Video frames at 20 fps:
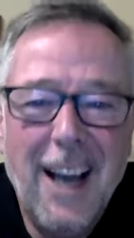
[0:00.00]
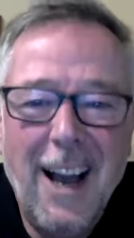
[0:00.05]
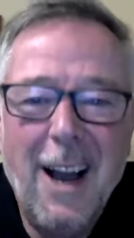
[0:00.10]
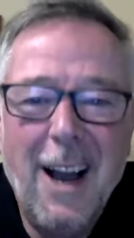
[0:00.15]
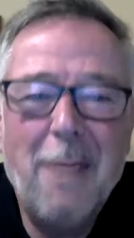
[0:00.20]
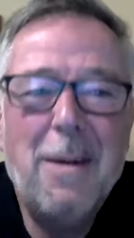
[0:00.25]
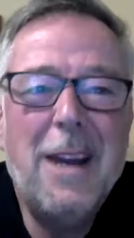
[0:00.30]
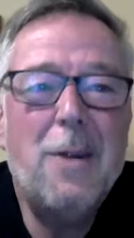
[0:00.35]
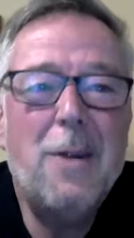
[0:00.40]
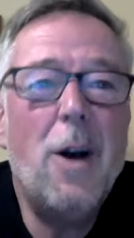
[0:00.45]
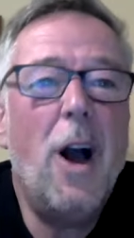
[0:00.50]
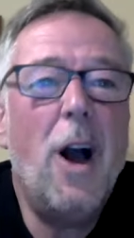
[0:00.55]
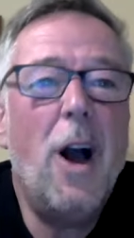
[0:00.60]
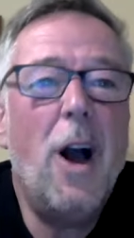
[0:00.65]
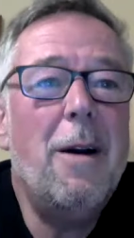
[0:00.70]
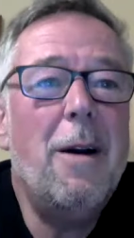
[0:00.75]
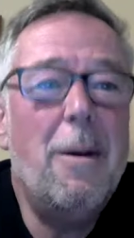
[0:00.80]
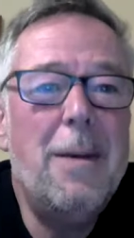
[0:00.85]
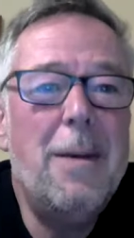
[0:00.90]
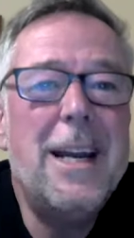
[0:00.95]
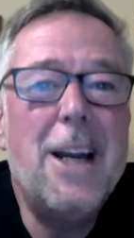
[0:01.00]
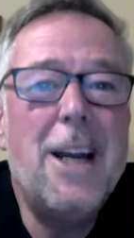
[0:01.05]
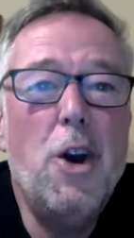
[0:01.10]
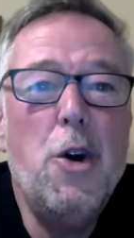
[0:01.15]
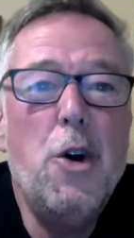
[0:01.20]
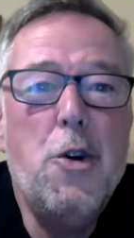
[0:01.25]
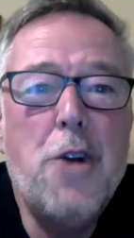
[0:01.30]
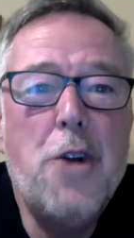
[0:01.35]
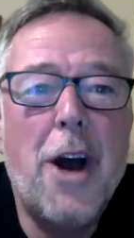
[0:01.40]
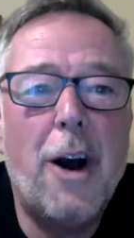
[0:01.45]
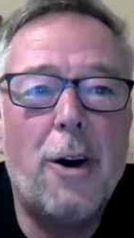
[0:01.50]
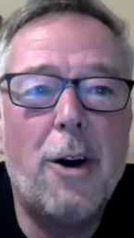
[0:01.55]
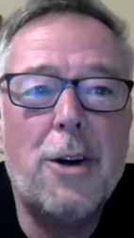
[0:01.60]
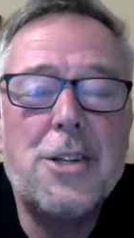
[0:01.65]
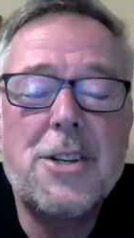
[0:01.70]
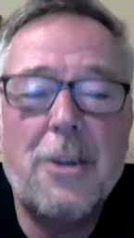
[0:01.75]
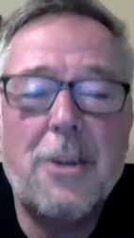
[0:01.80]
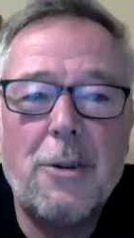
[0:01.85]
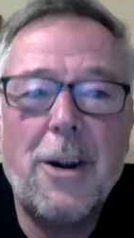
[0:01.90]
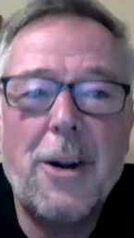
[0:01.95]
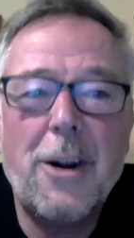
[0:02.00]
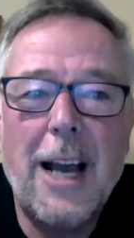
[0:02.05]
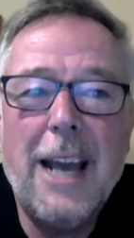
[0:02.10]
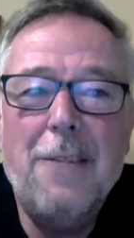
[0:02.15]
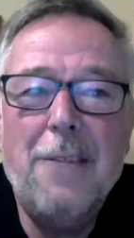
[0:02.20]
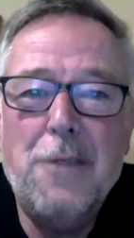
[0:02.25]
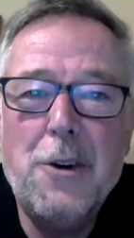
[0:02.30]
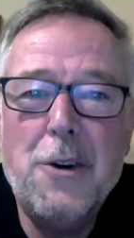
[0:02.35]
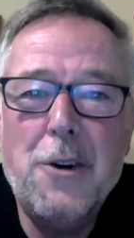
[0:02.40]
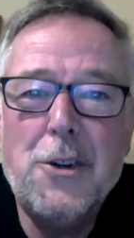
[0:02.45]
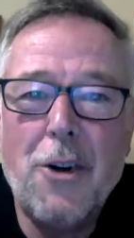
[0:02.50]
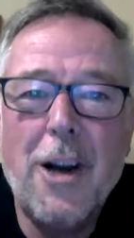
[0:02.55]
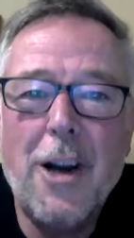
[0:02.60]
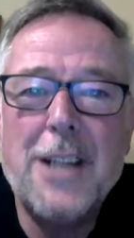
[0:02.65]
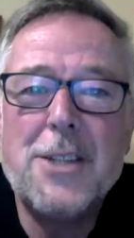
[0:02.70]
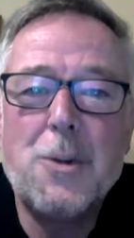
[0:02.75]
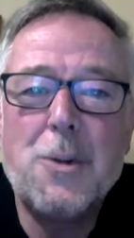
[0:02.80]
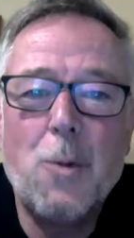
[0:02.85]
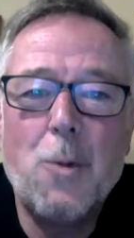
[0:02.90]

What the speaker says: I mean, who knows? All right. If you tried to